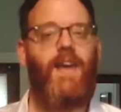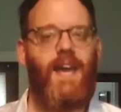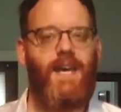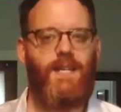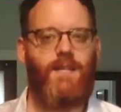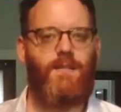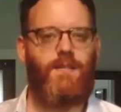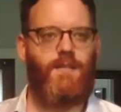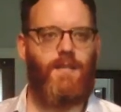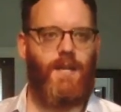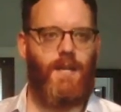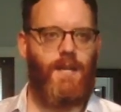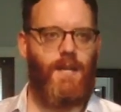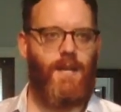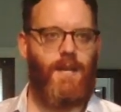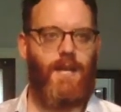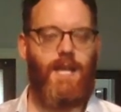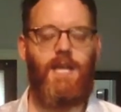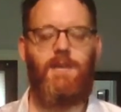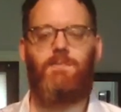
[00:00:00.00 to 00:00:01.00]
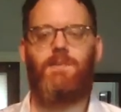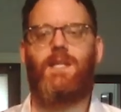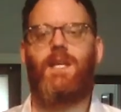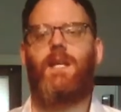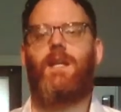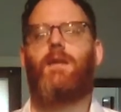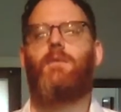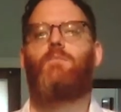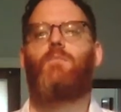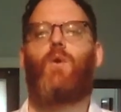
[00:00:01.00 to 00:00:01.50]
fantasy, it keeps
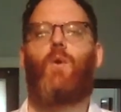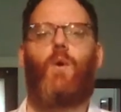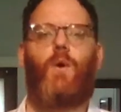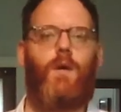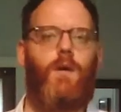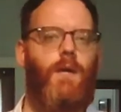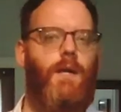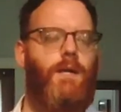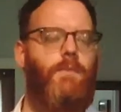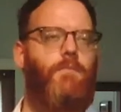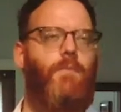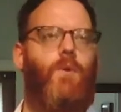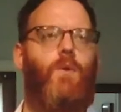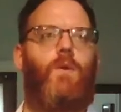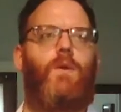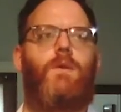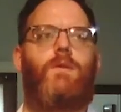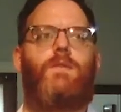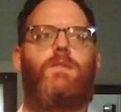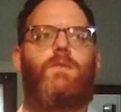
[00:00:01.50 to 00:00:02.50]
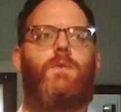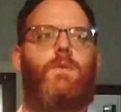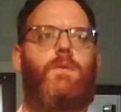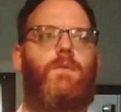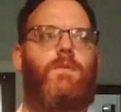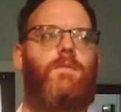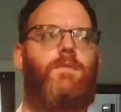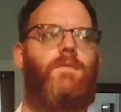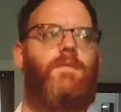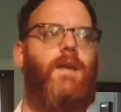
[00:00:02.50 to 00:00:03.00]
getting more and more sort
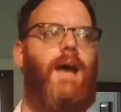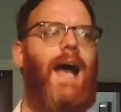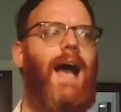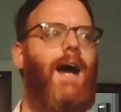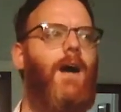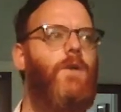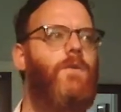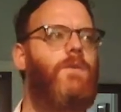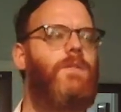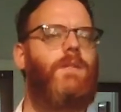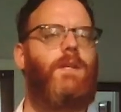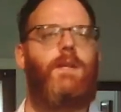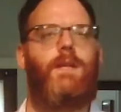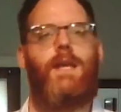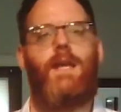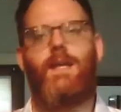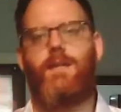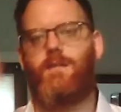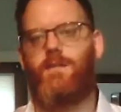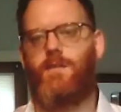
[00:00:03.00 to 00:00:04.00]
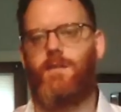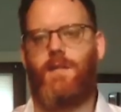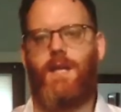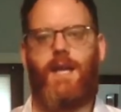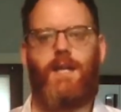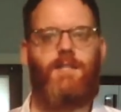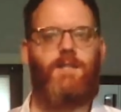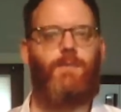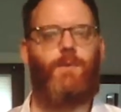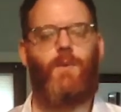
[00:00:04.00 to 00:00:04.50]
of out and into the
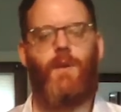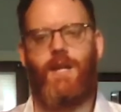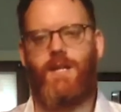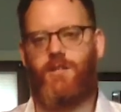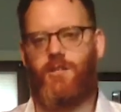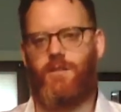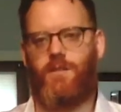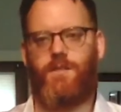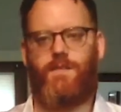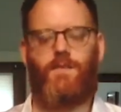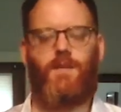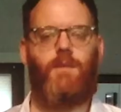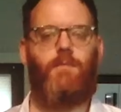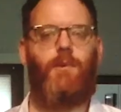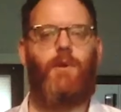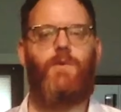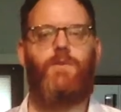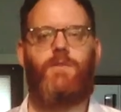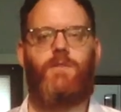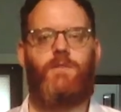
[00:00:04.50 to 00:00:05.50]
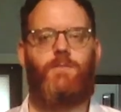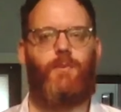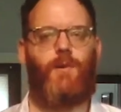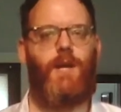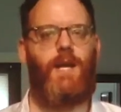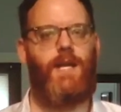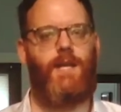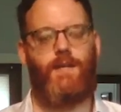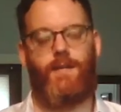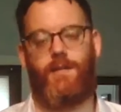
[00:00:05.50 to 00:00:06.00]
explorations of the composer's
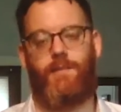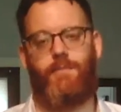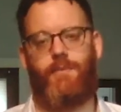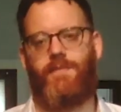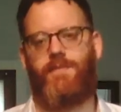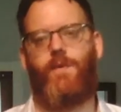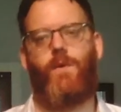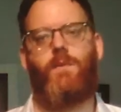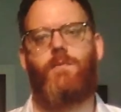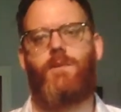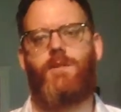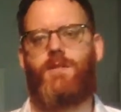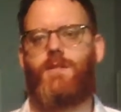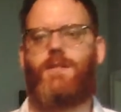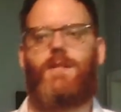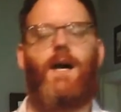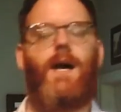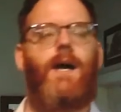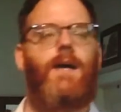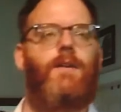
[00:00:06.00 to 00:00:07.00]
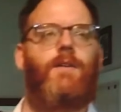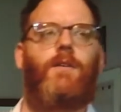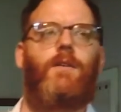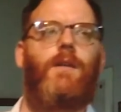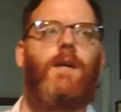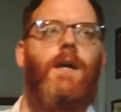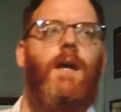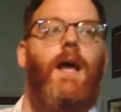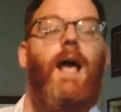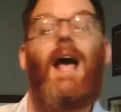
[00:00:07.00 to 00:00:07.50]
brain and the performer's style.
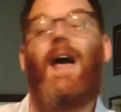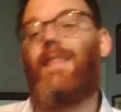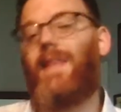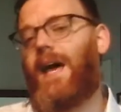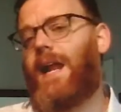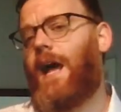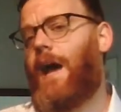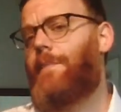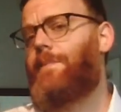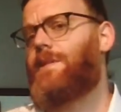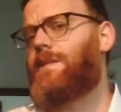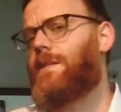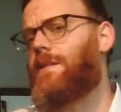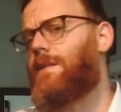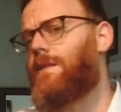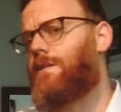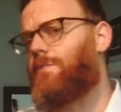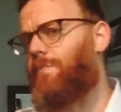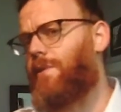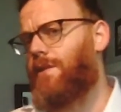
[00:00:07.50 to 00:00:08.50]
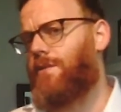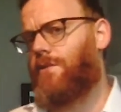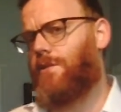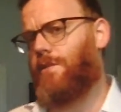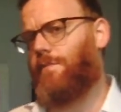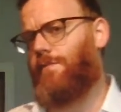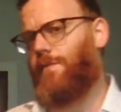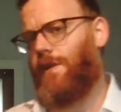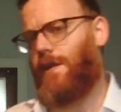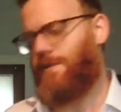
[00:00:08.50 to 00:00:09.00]
And that happens in this piece,
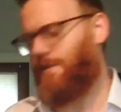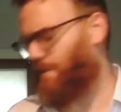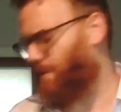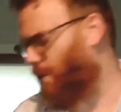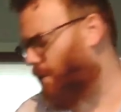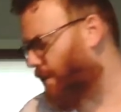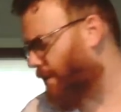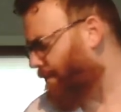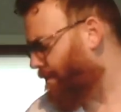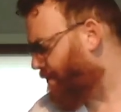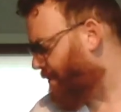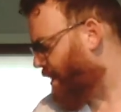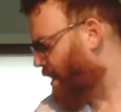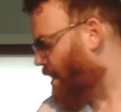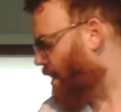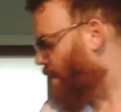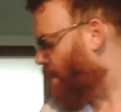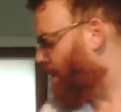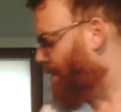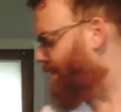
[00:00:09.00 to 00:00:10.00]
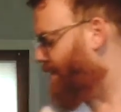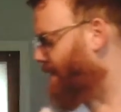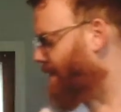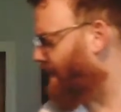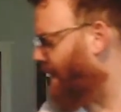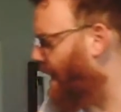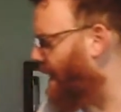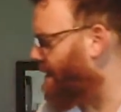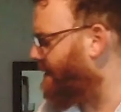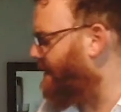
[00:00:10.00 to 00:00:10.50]
Chirp Fly Soar. With this
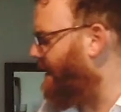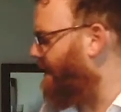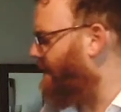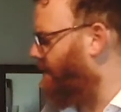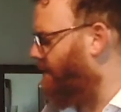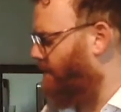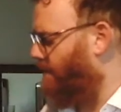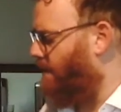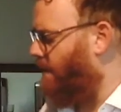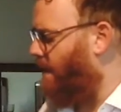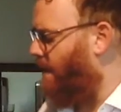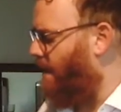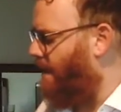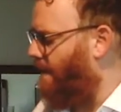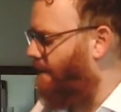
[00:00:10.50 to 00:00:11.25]
cocktail,